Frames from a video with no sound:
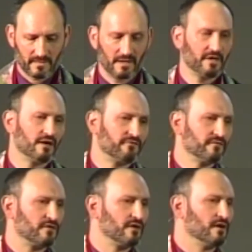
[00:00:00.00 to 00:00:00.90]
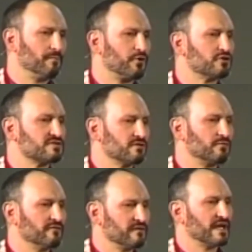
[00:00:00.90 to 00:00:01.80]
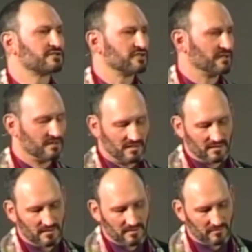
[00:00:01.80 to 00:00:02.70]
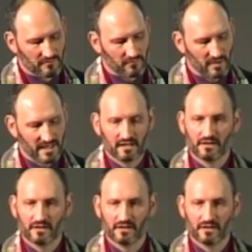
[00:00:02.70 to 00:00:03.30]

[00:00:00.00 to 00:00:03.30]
Let me offer a personal reflection before I